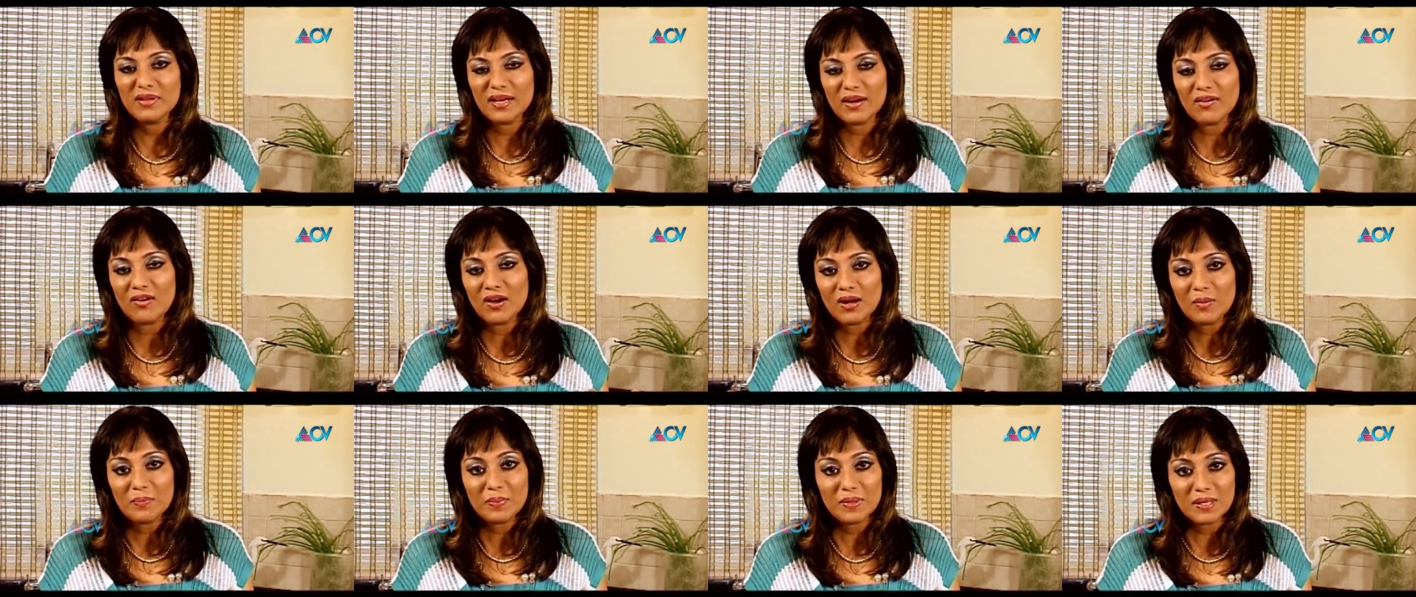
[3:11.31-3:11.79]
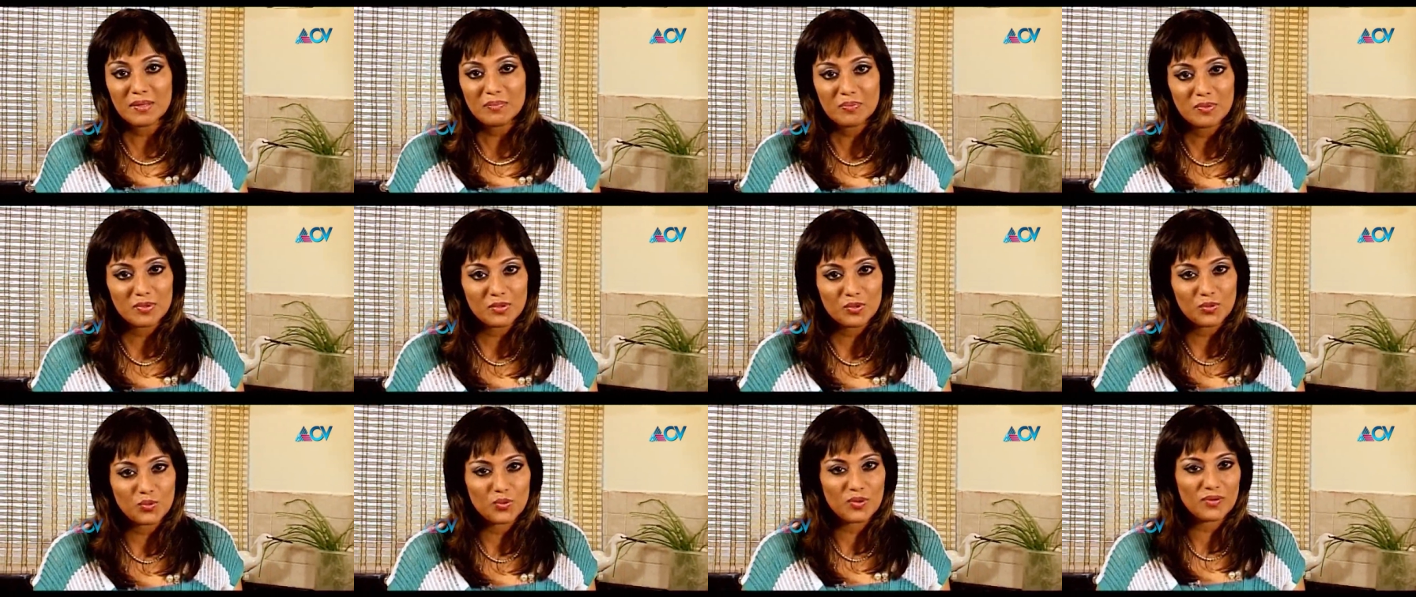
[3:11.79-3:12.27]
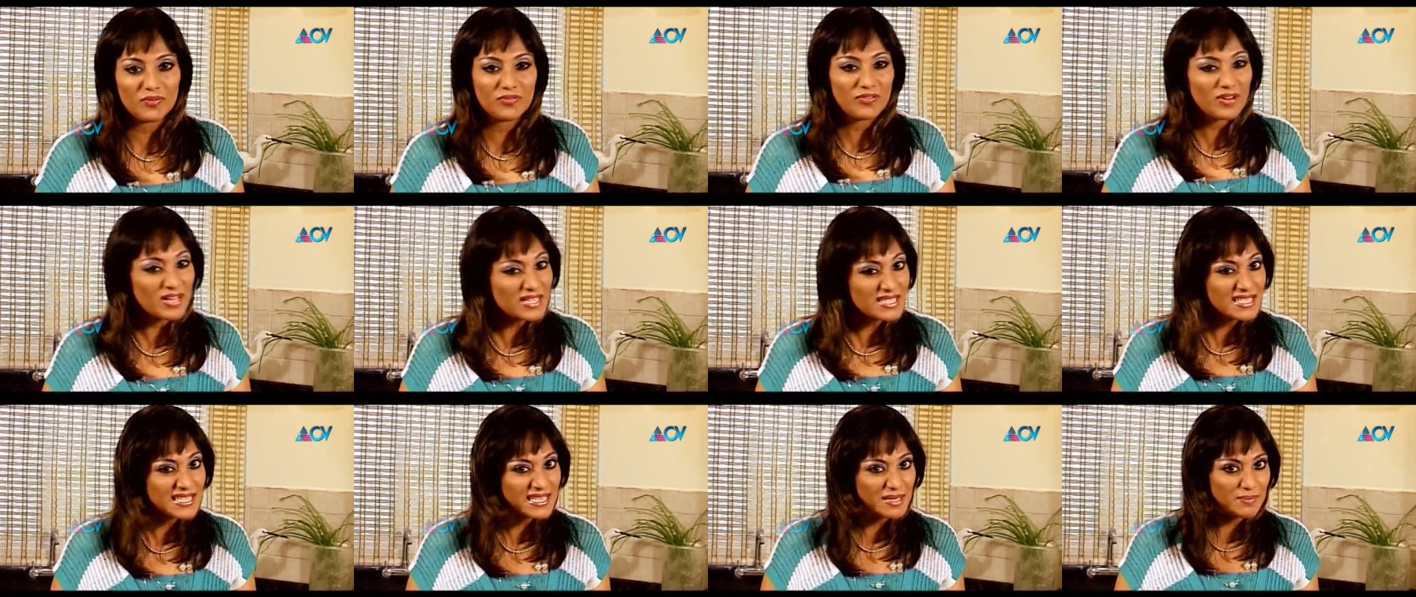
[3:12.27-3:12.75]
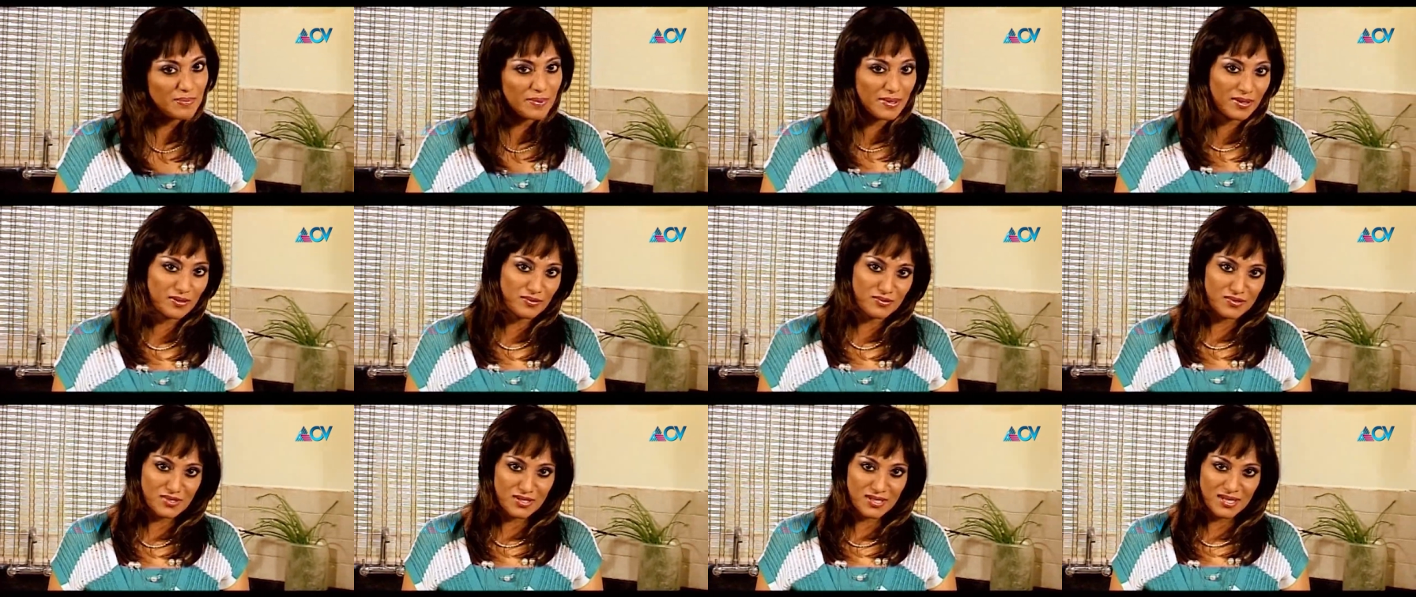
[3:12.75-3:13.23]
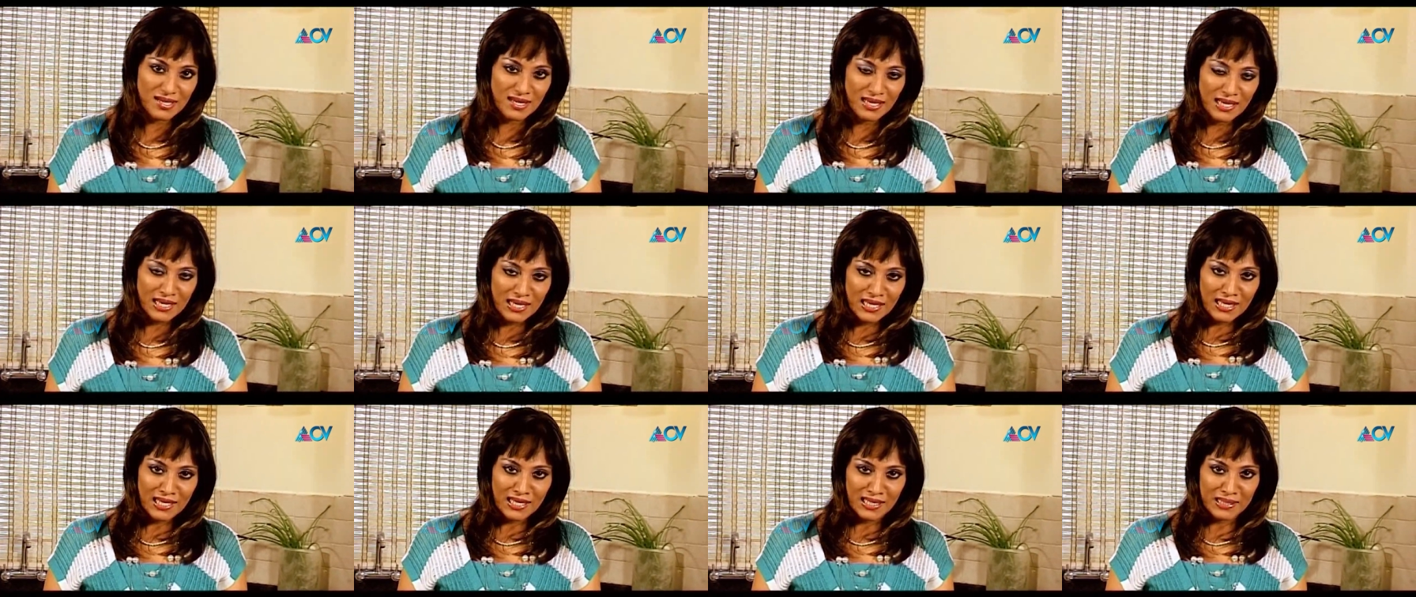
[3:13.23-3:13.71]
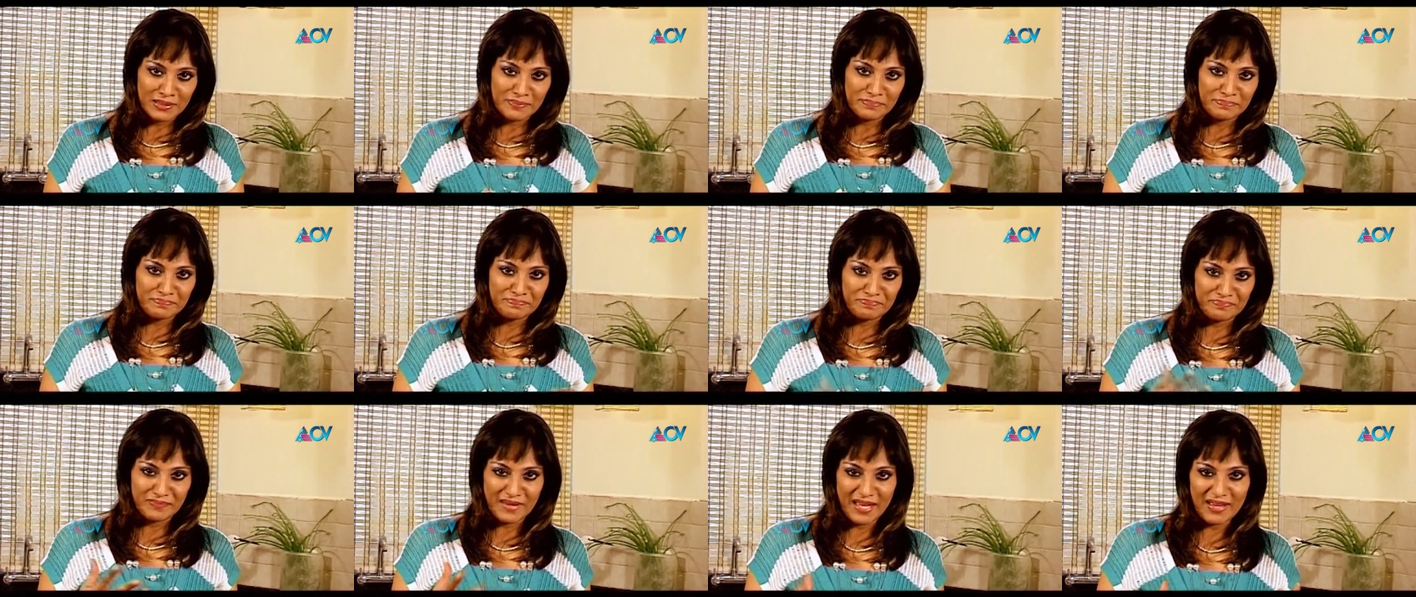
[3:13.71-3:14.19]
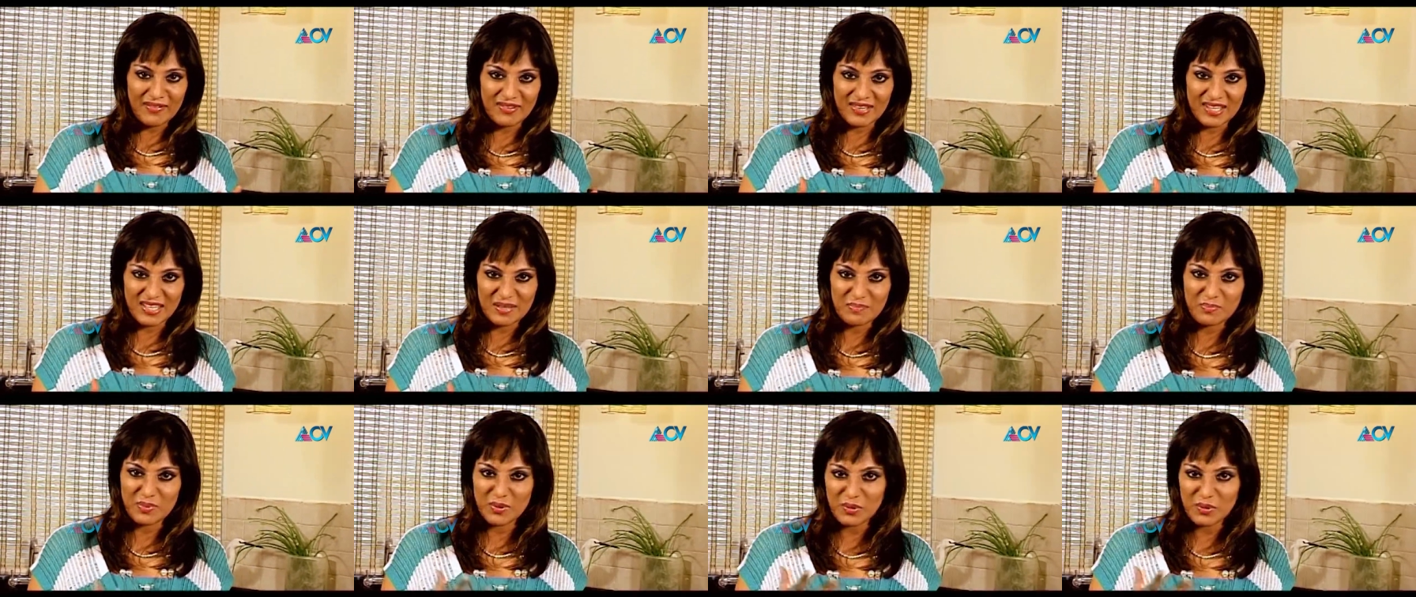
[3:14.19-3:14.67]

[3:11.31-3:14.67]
there are people who are fussy about um, having